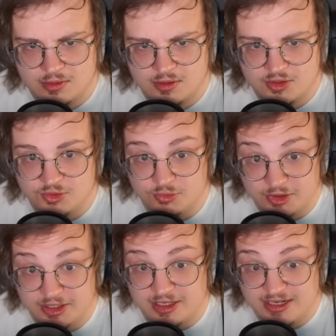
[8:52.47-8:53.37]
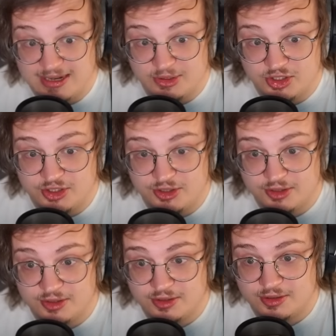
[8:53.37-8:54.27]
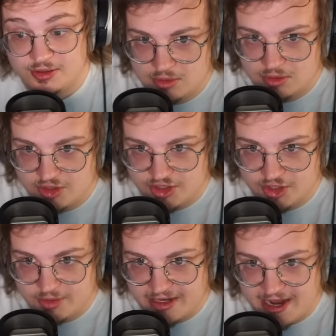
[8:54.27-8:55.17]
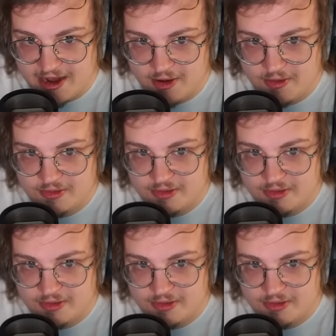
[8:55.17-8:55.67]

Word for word: It's really good damage. Just two at KO.